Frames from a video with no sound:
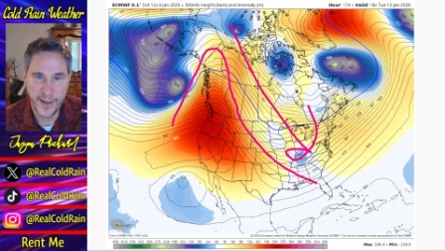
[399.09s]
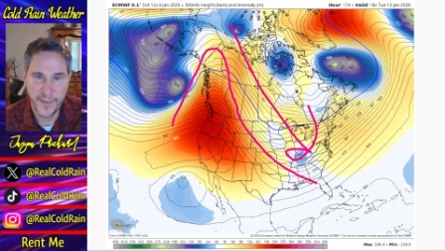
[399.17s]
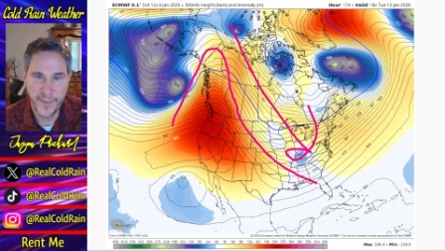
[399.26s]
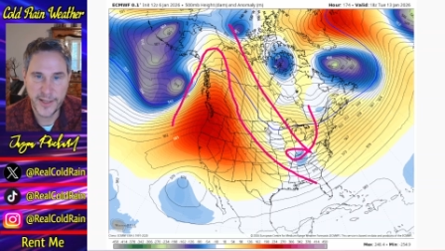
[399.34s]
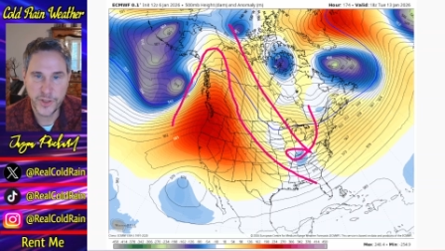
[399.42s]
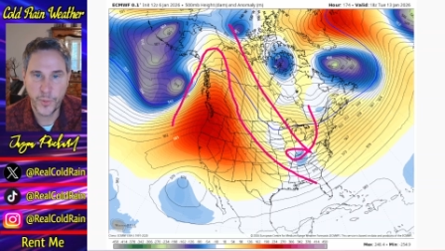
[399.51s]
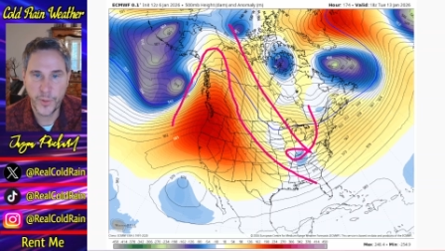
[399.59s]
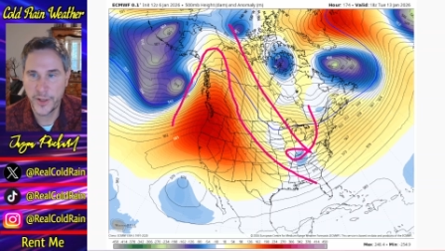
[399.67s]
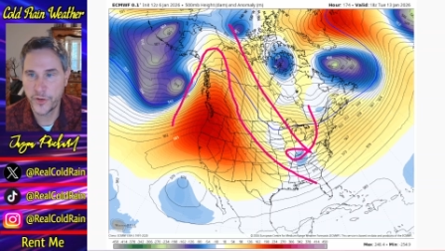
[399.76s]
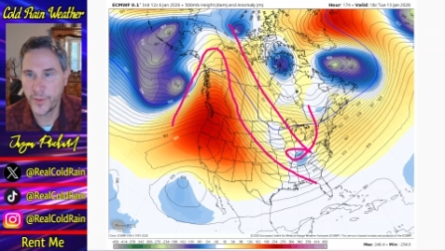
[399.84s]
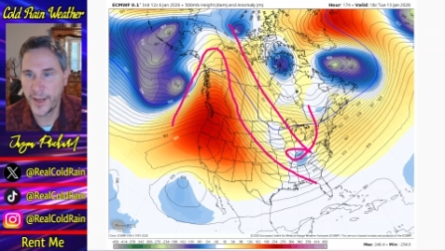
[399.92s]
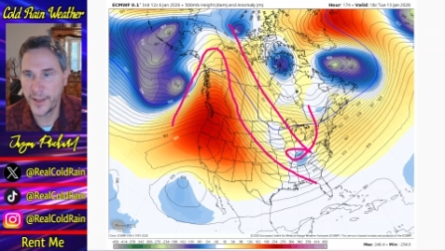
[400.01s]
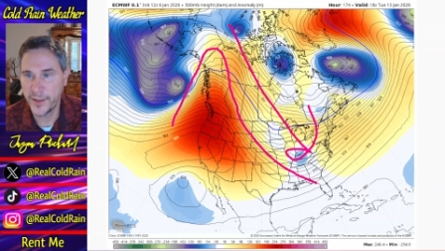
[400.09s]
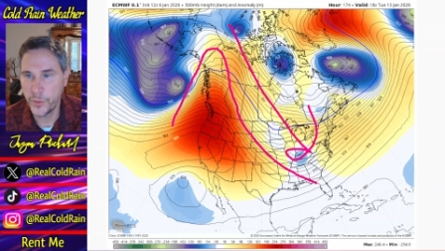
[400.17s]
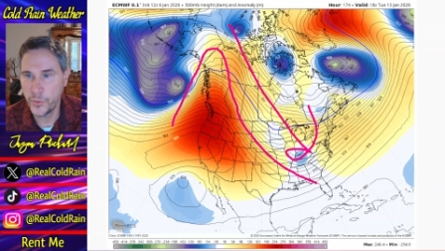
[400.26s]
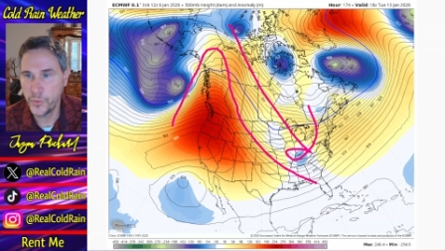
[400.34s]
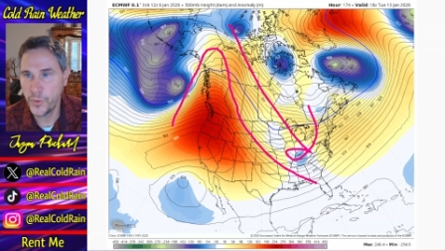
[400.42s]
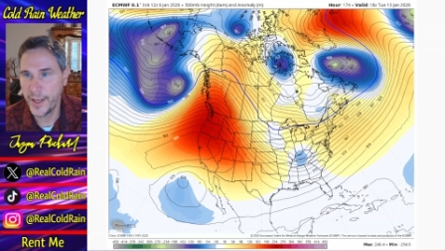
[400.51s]
That's going to direct
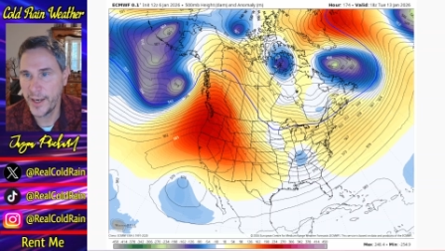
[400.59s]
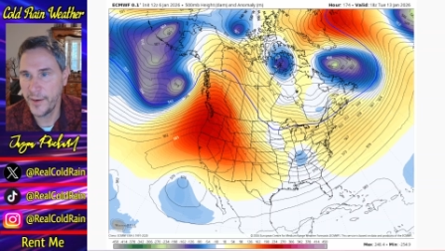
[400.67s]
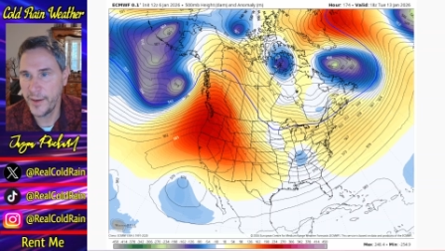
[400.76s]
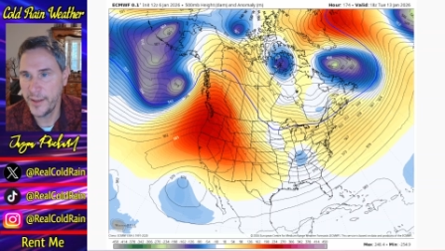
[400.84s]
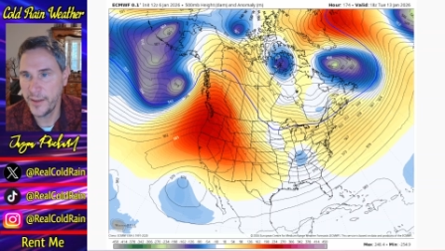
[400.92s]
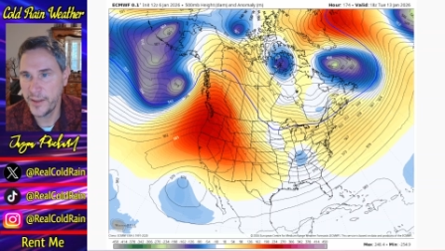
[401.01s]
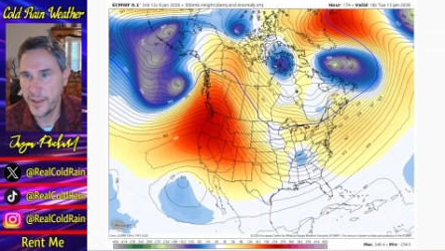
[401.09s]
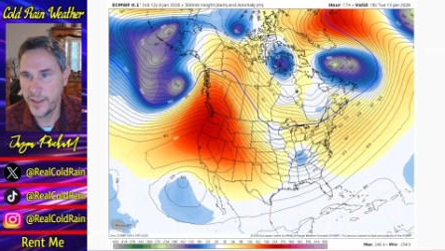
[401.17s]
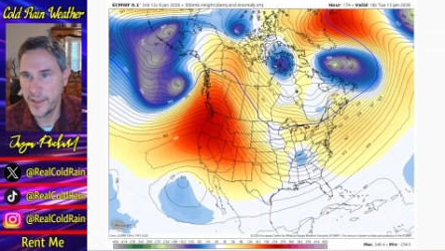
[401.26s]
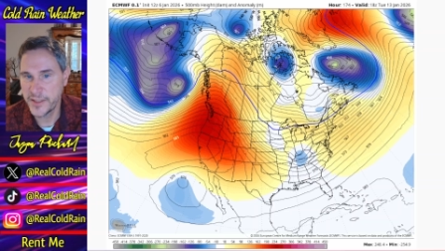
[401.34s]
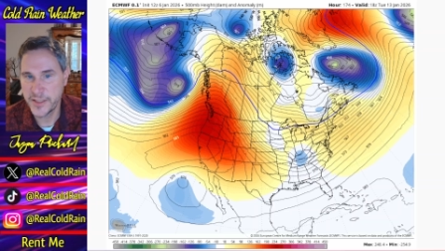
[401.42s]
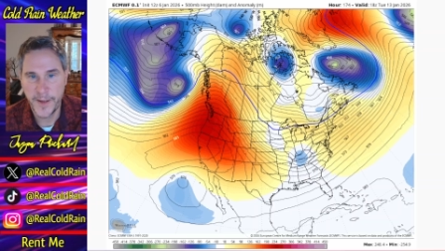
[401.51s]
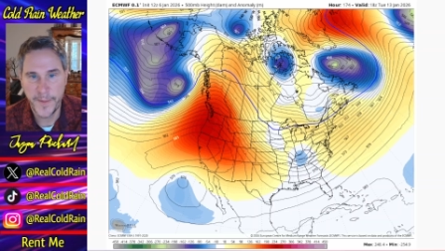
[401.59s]
cool air into the east